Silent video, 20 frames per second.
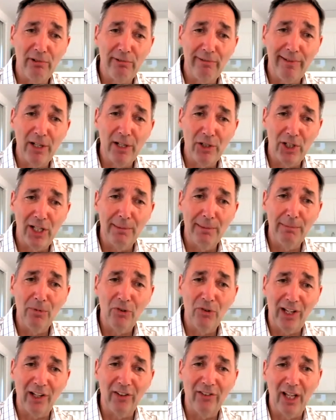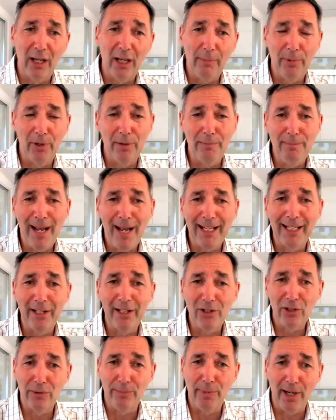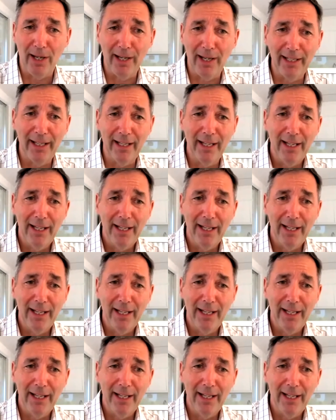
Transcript: regime set up and managed by,